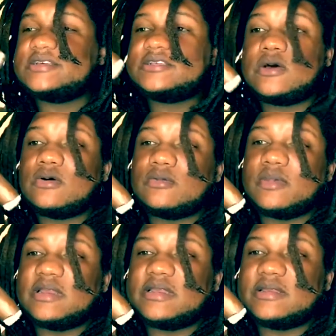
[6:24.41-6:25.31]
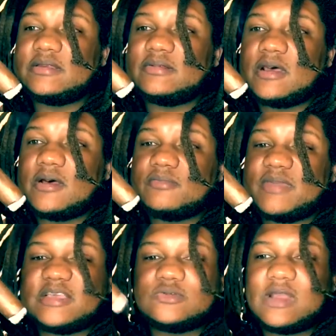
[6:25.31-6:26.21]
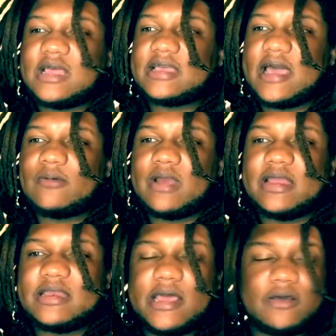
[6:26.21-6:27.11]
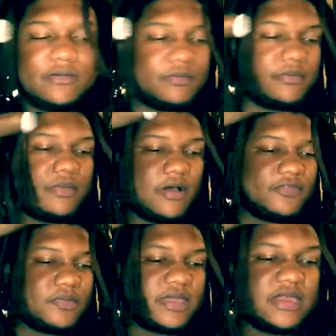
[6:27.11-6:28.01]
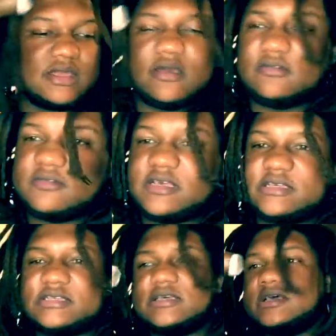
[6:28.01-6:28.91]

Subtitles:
So that's what I got right now off the beginning of this